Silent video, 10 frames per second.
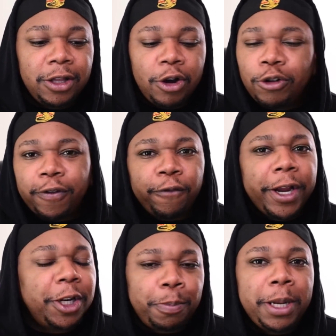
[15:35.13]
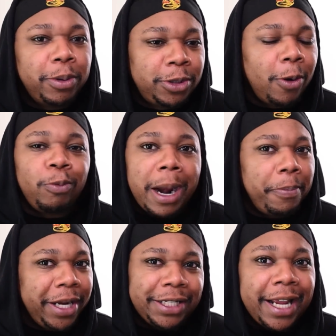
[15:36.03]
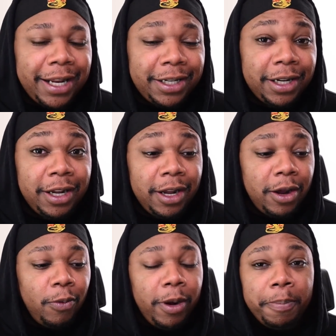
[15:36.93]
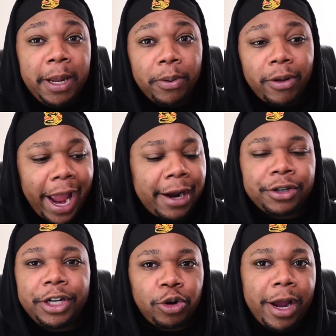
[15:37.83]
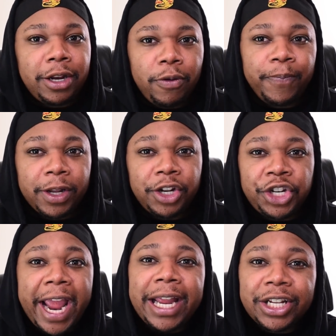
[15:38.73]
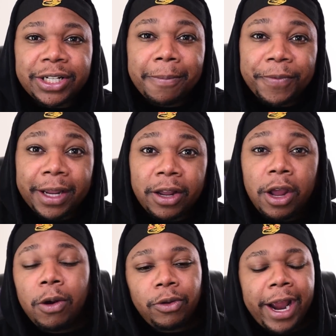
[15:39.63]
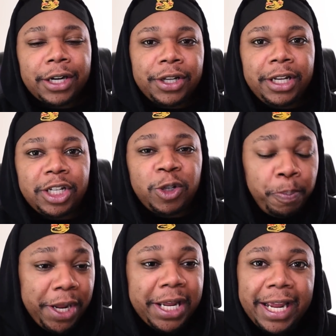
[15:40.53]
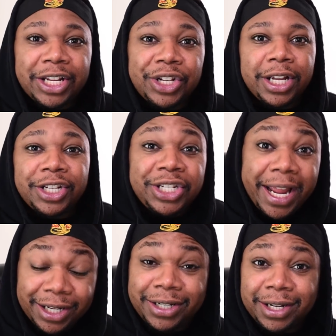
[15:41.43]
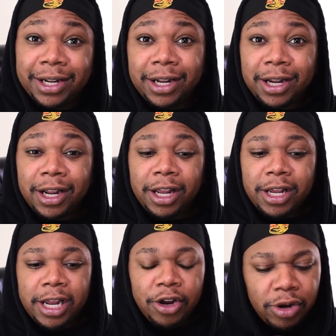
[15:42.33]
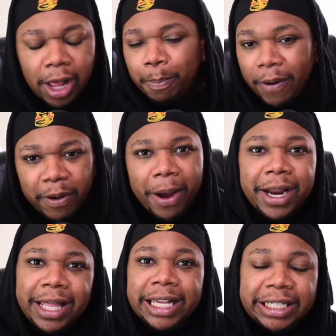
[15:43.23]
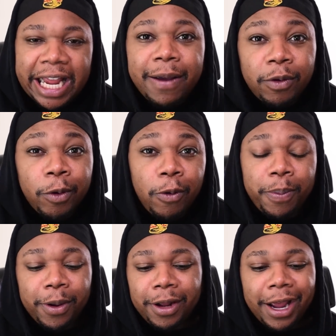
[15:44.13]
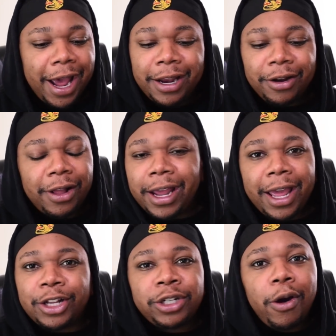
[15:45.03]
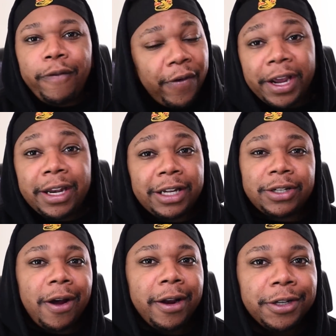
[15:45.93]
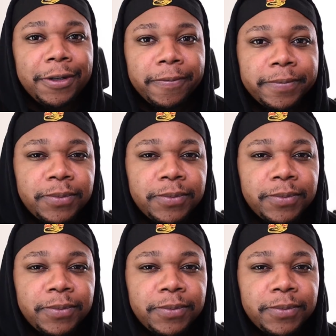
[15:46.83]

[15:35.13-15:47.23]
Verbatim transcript: those fringe people don't represent when people are actually trying to change something, when they're actually speaking sense. And you lump everybody in the same group and you're like, it's so fucking dishonest.